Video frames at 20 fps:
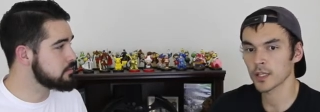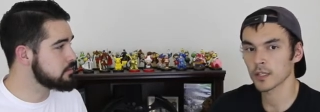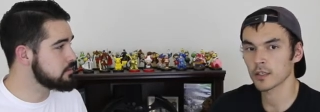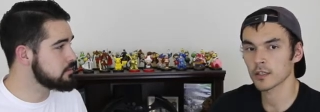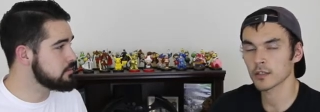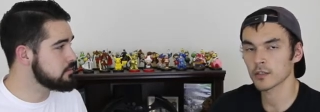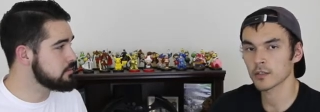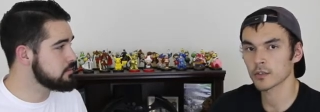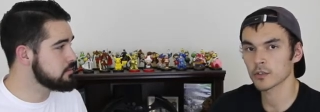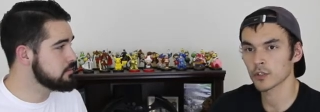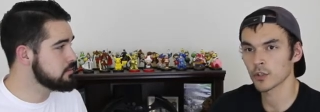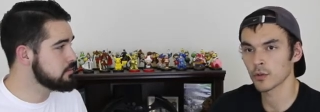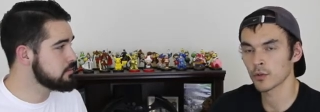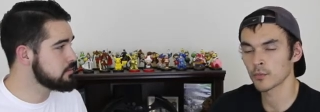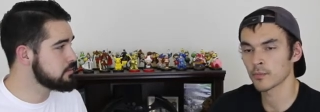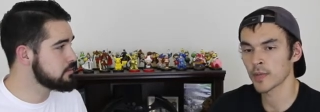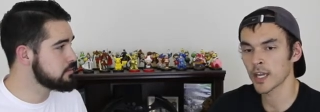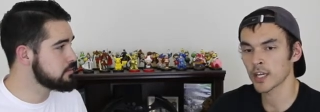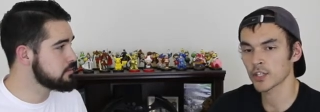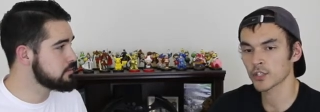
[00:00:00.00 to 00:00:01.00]
Speaker 1: week. So
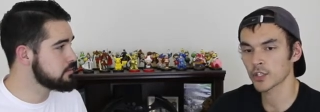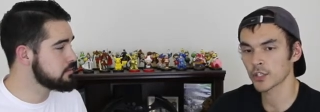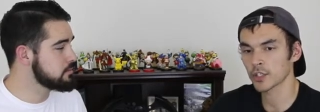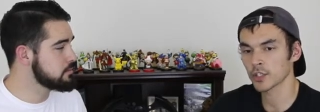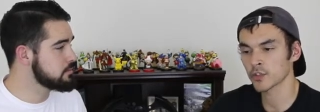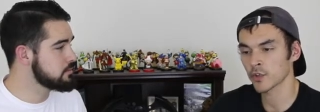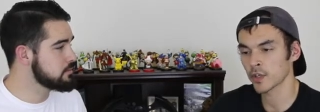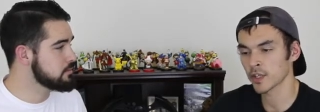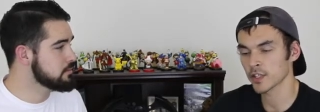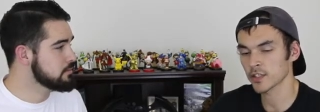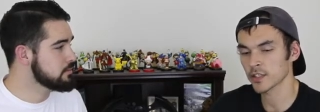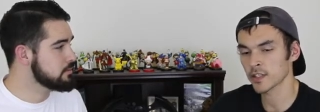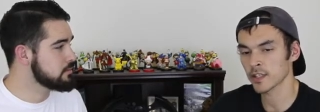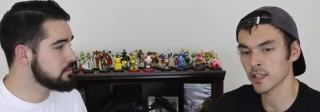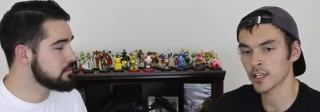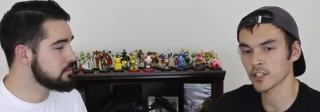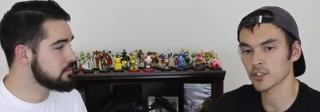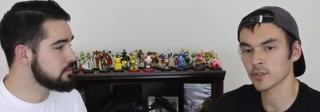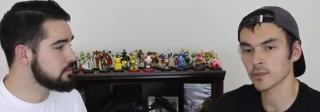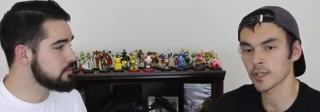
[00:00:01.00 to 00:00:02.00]
make sure you join us
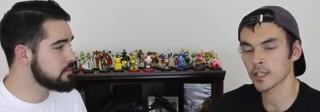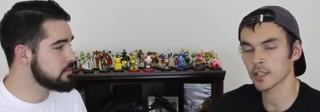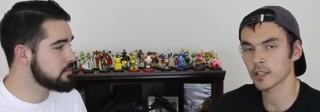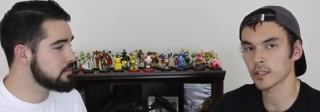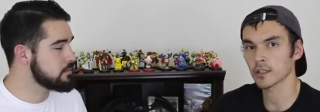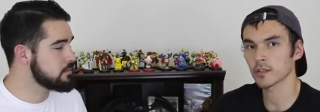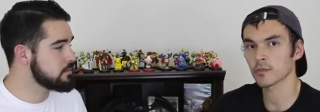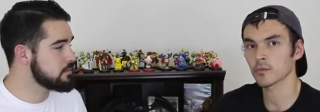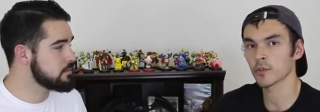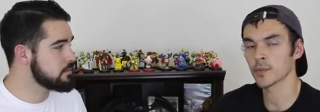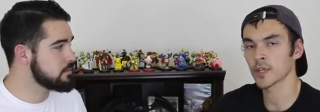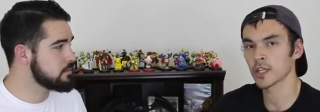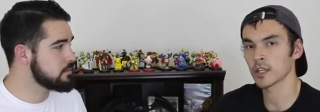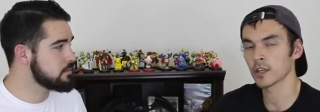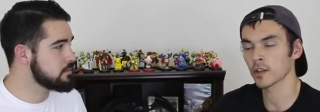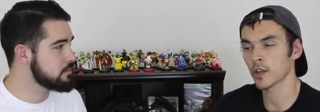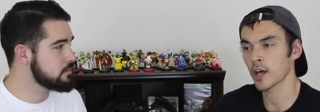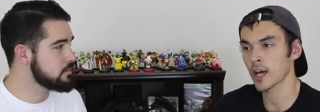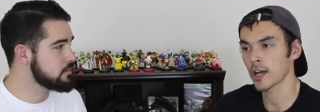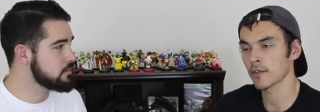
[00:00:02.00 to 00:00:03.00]
next week. We'll be
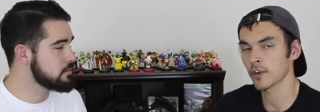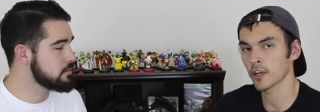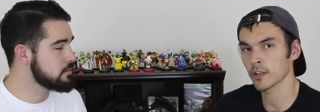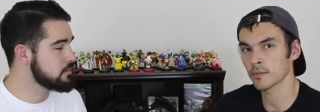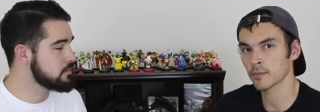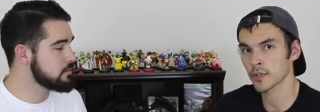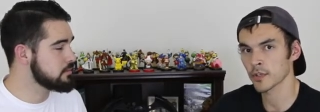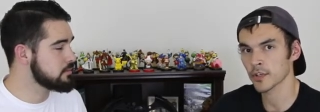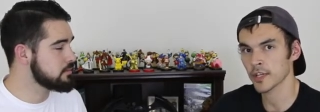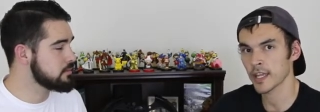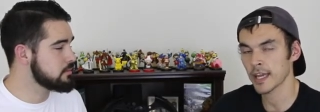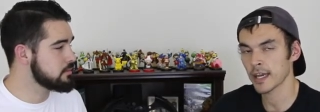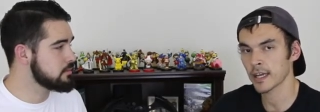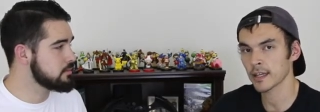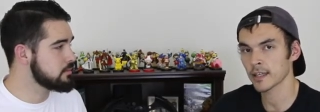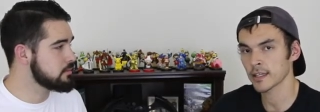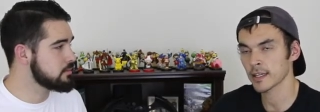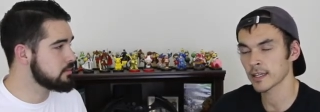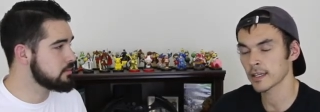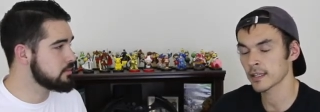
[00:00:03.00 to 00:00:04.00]
live on Meerkat
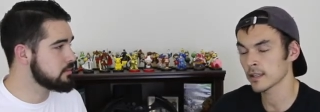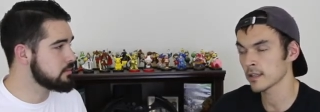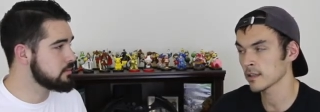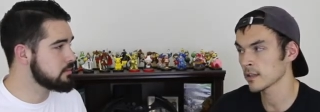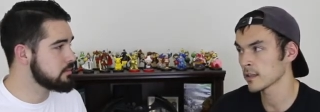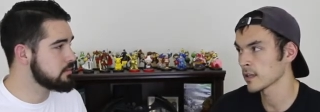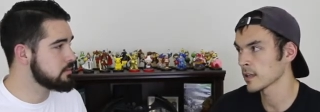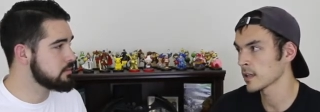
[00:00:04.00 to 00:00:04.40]
again.